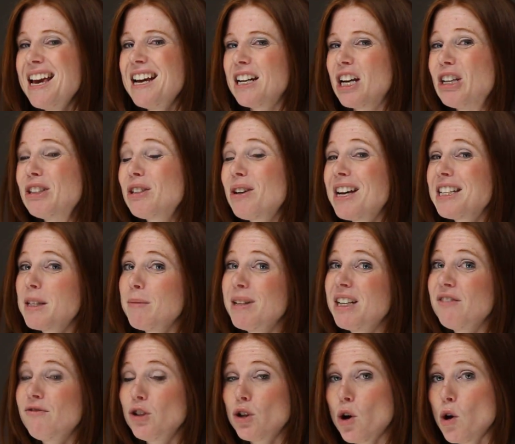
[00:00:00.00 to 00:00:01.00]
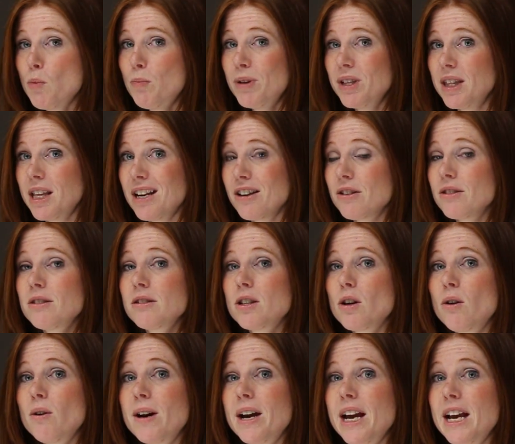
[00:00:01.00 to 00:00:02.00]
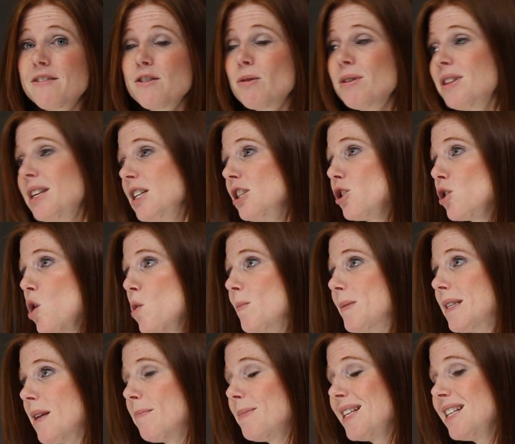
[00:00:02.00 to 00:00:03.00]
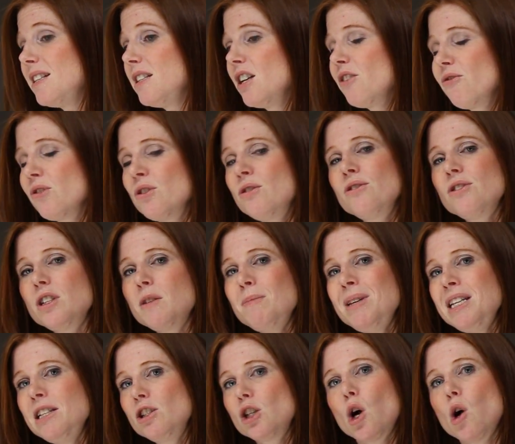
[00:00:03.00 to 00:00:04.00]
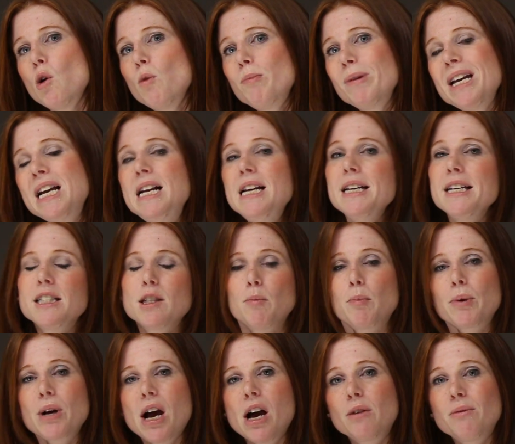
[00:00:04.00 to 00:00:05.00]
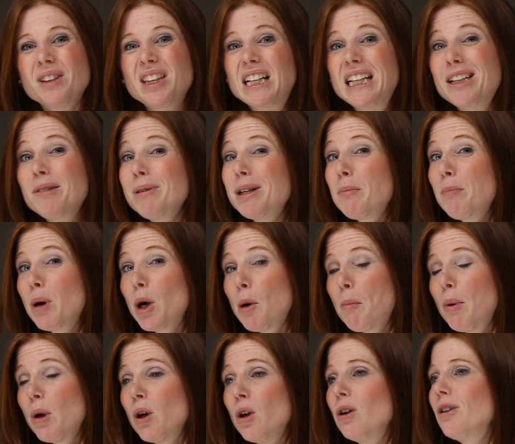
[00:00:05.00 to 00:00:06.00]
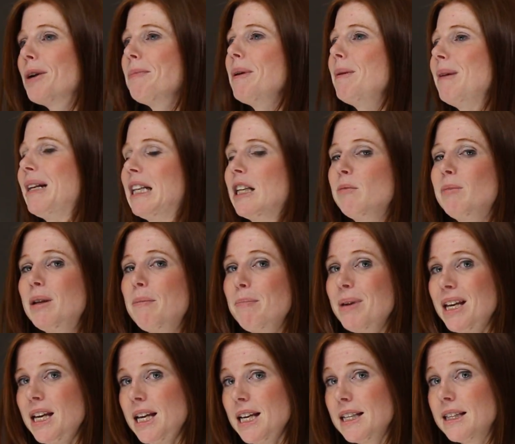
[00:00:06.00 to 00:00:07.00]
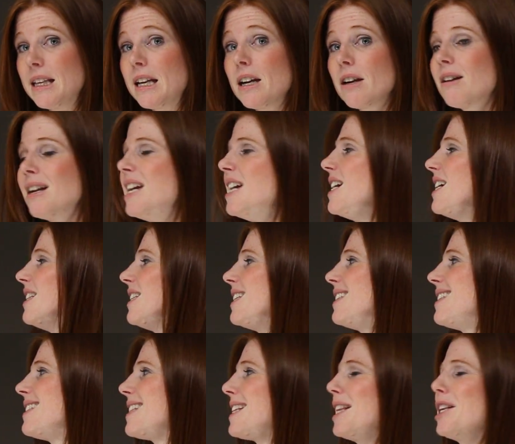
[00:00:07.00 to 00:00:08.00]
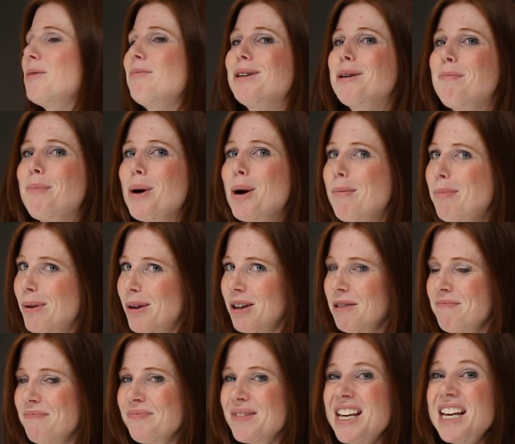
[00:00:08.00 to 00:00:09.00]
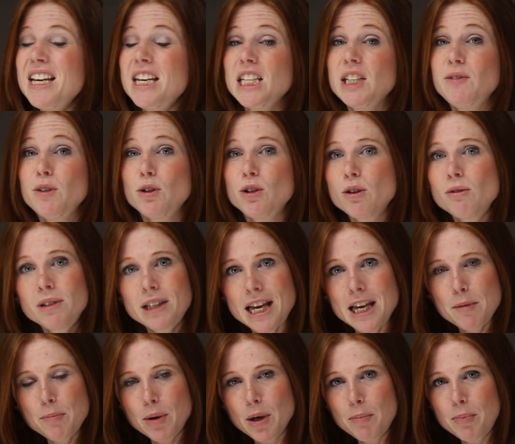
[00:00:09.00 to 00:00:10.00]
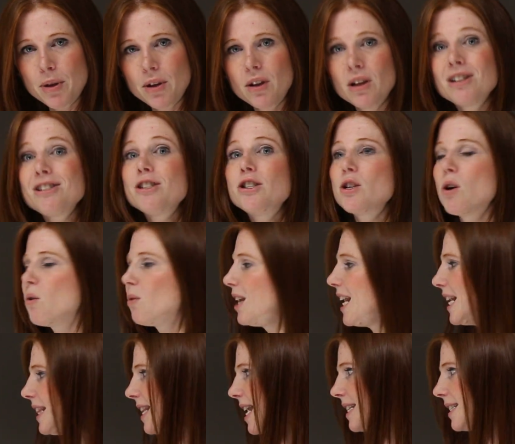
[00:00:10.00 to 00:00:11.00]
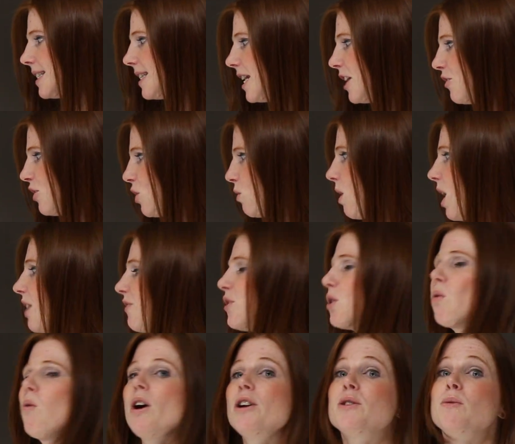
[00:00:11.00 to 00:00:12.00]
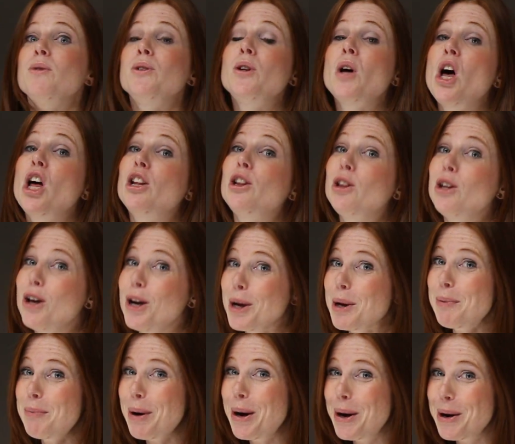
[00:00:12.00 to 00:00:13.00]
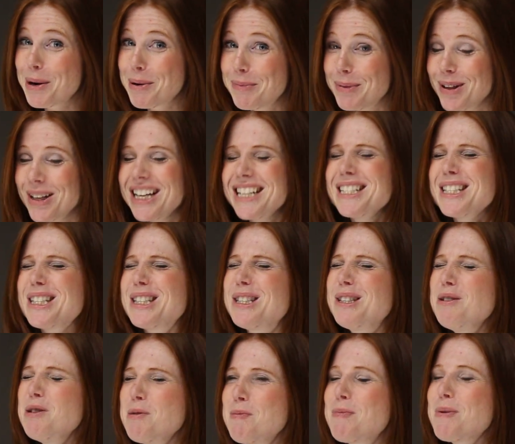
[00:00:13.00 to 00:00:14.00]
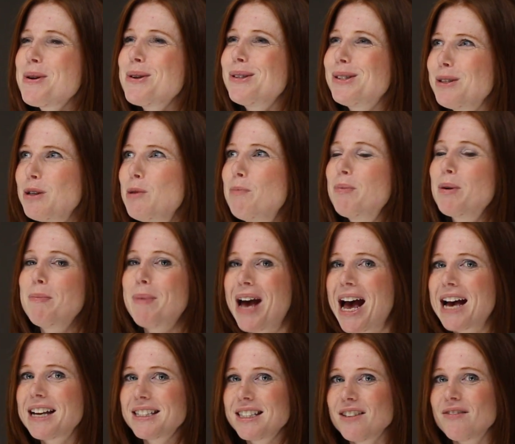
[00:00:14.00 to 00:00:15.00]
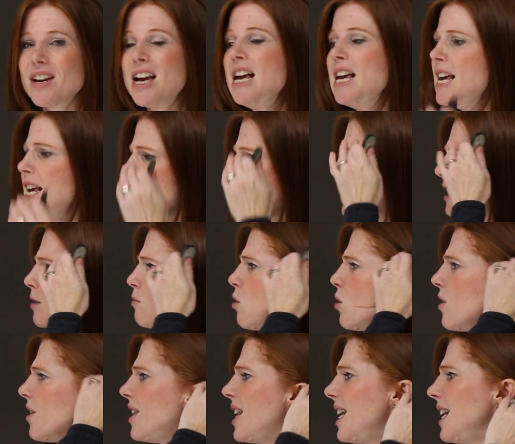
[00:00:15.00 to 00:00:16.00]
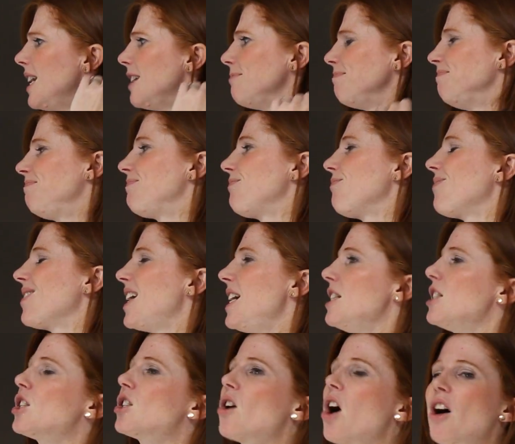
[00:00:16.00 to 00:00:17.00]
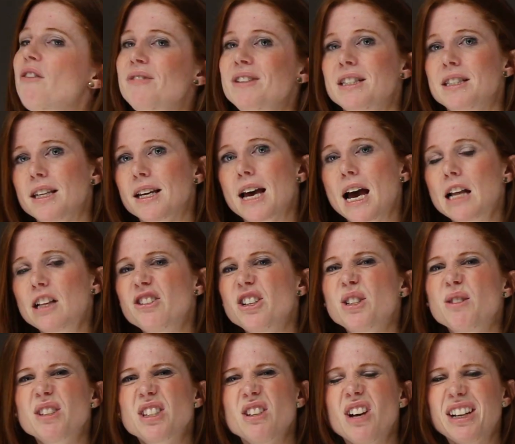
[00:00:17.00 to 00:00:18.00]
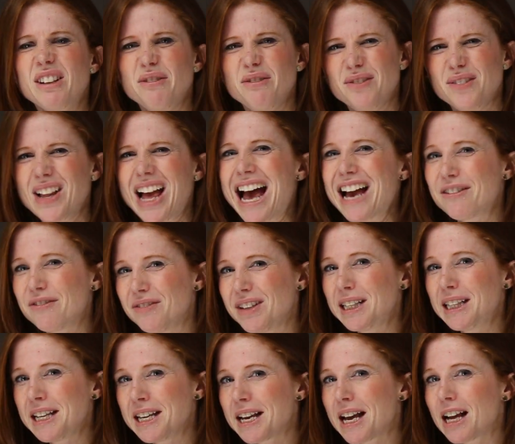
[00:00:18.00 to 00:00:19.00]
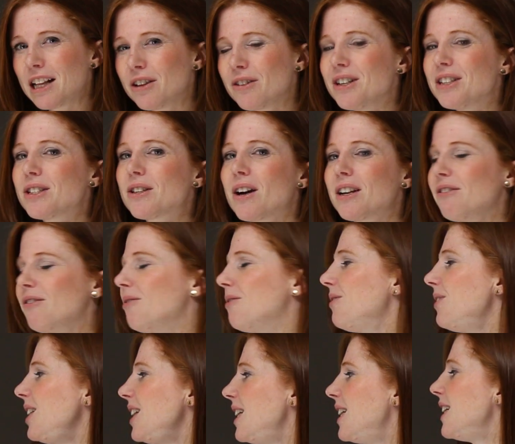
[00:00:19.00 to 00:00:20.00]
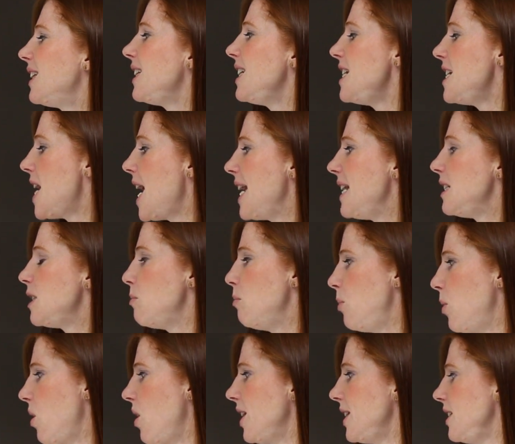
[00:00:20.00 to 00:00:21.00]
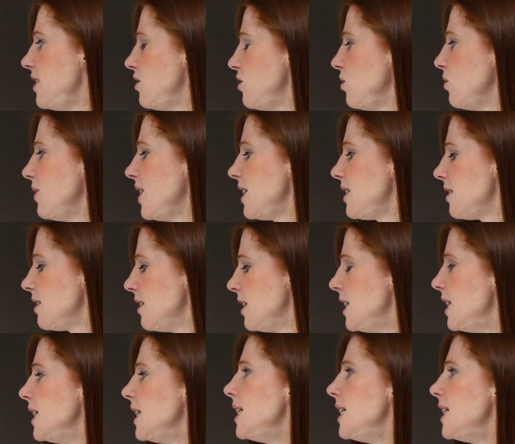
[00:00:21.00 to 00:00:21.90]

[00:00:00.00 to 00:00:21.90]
It also has a bit of taupe in there. So everyone thinks taupe's something different. To me, taupe is a brown with a little bit of purple or maybe a little bit of pink in there. This is a little bit of purple. If you don't like purple, don't let that scare you off. Your walls will not look purple. It's super, super passive. It's more that it It softens the color, so it's not a flat feeling color. It's got a really nice body to it.